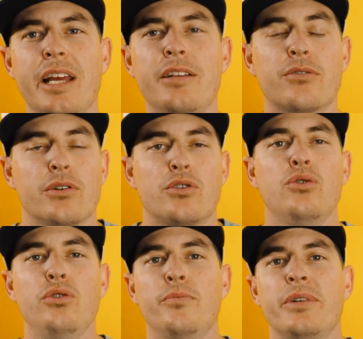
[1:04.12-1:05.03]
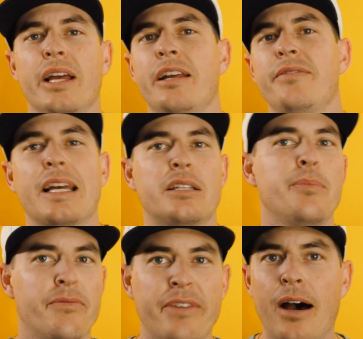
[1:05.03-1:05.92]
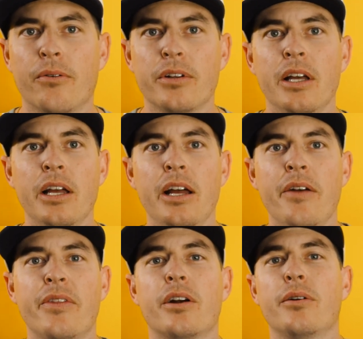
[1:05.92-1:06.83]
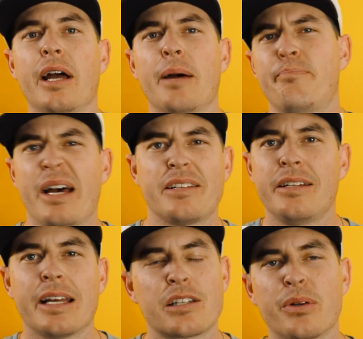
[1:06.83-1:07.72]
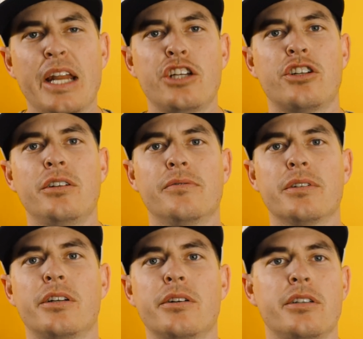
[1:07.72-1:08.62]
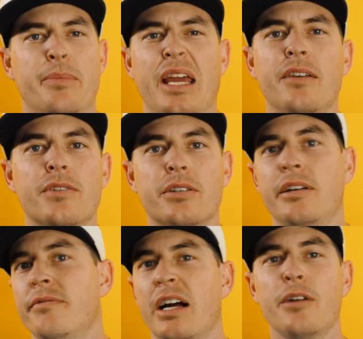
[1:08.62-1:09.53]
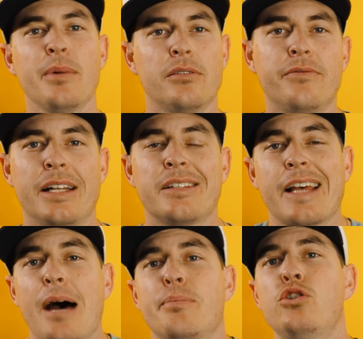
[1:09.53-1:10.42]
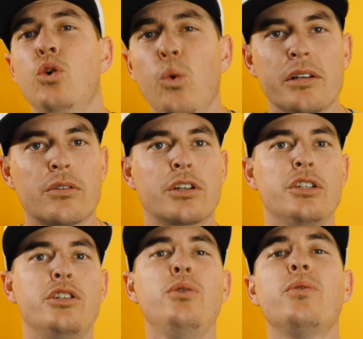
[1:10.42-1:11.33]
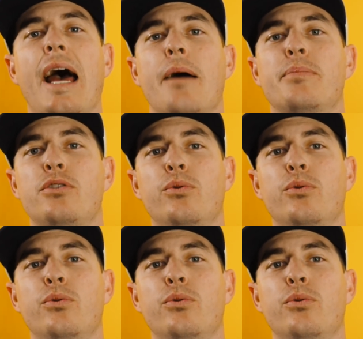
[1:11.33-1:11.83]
states are assumed and have yet to be found. They're at best an explanation of a series of behaviors and environmental events that happen to us or continue to happen